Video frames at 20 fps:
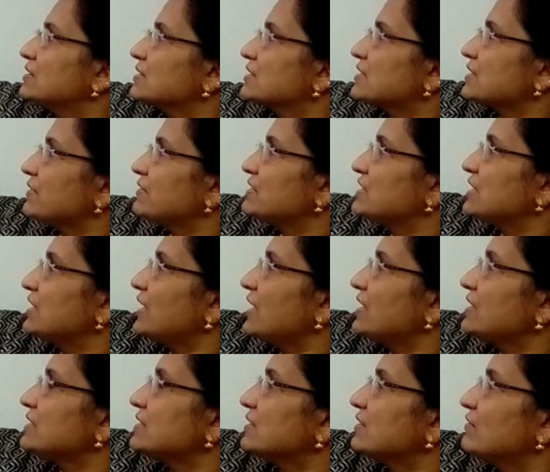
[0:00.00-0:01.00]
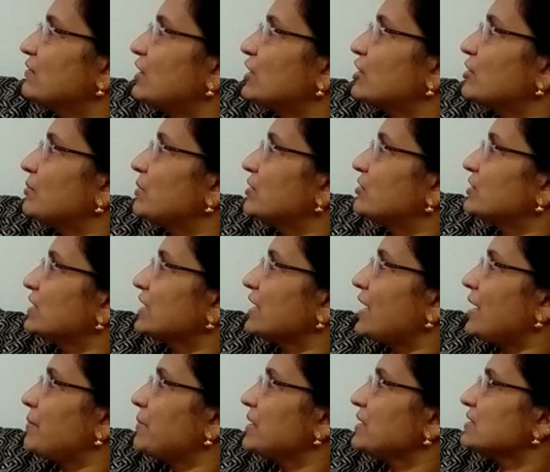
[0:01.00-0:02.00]
78. What about the
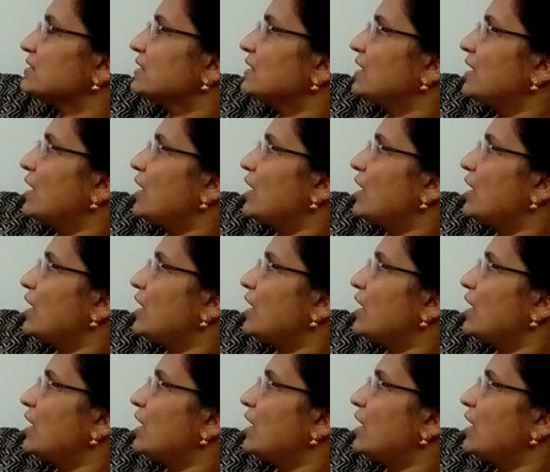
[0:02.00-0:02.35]
gamete?